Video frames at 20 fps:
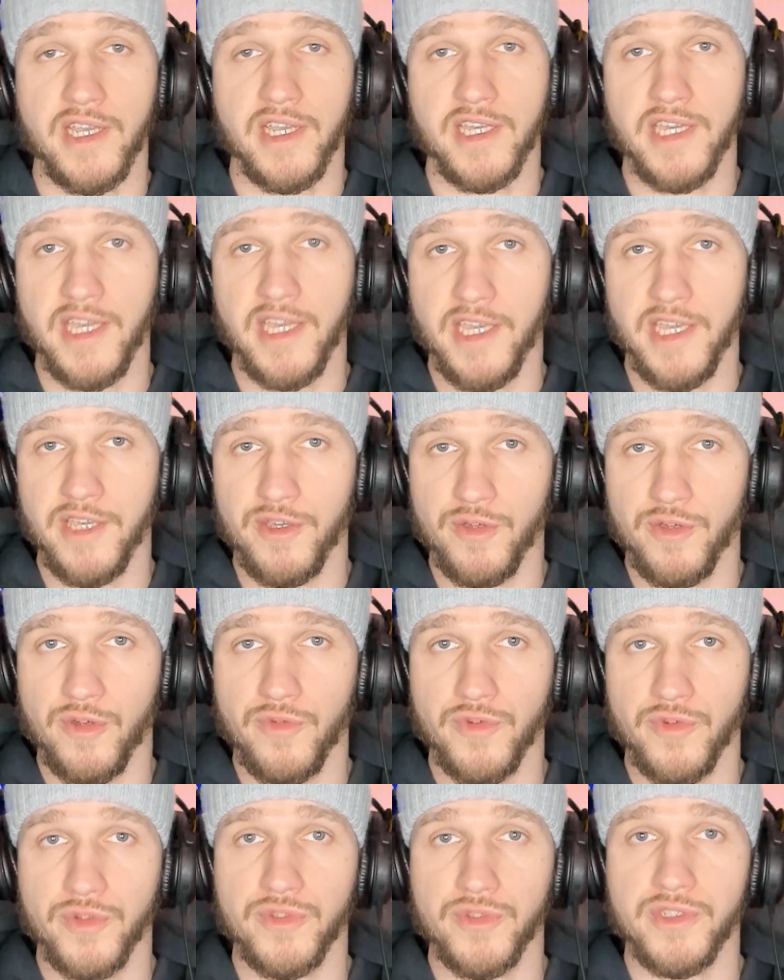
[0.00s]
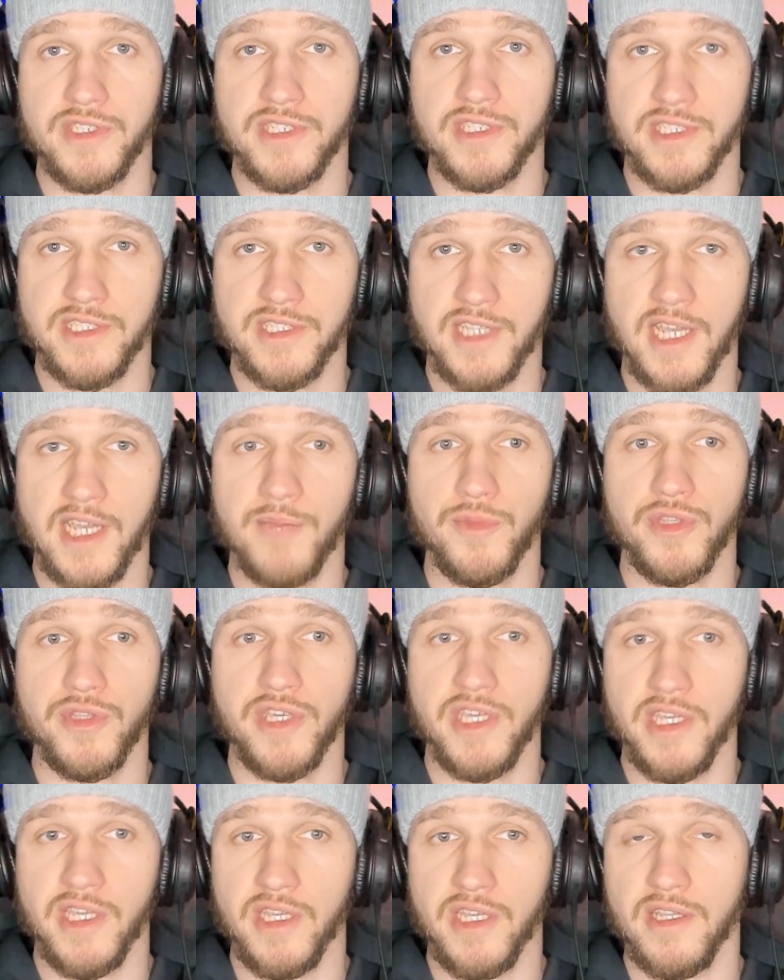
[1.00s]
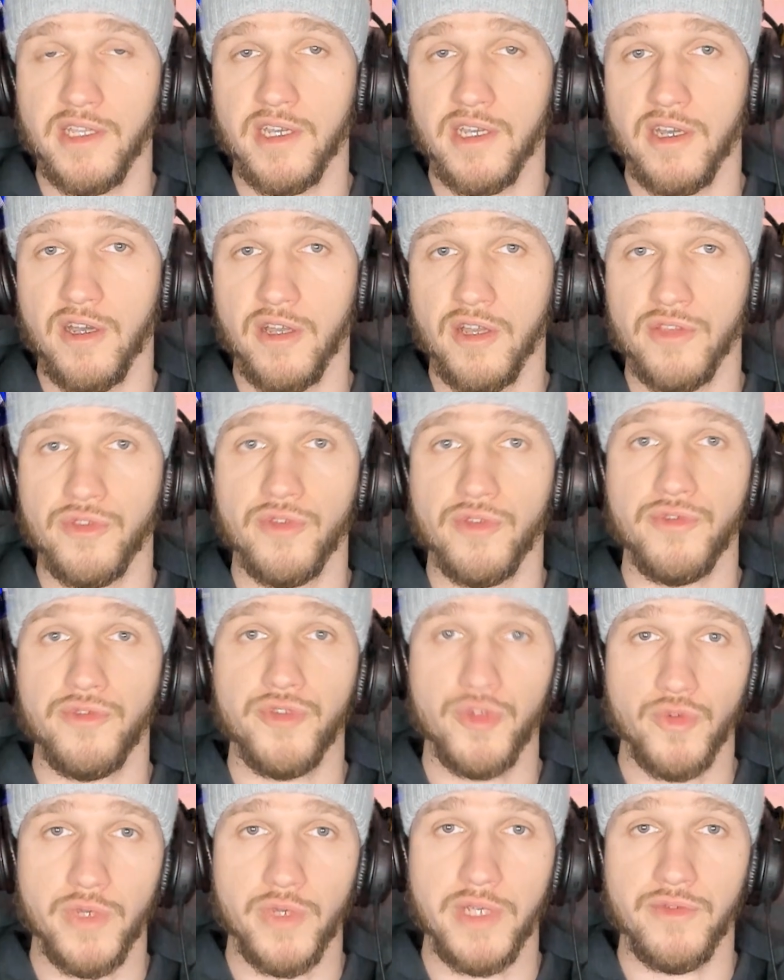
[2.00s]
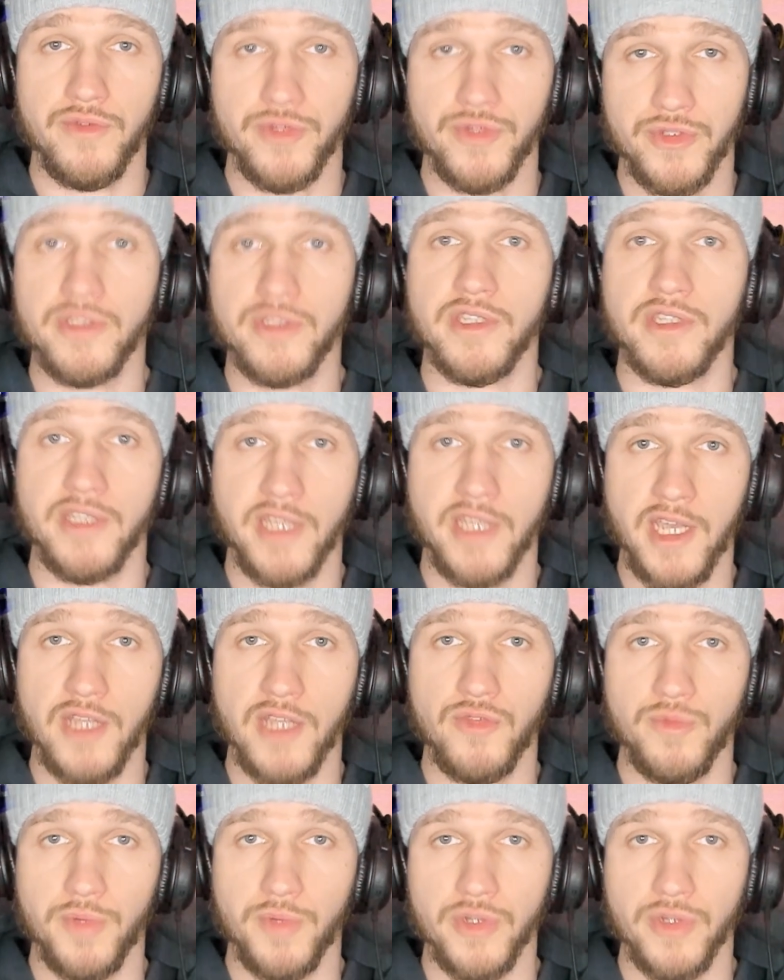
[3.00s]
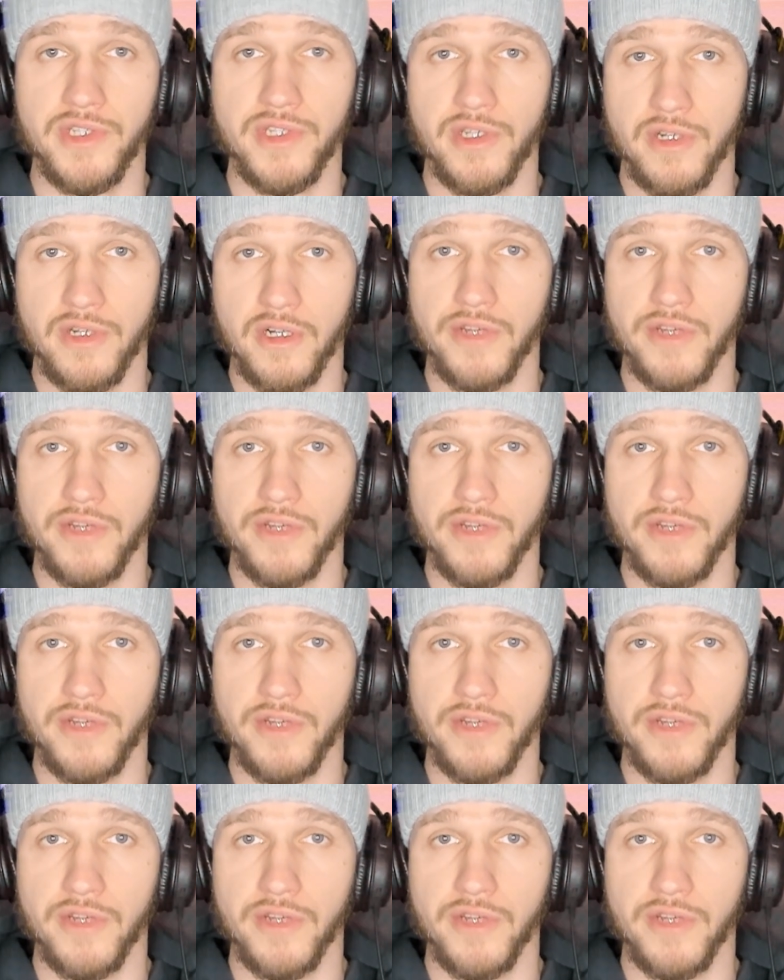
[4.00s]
KO versus Simon Keane on the Fury vs Ngannou boxing card.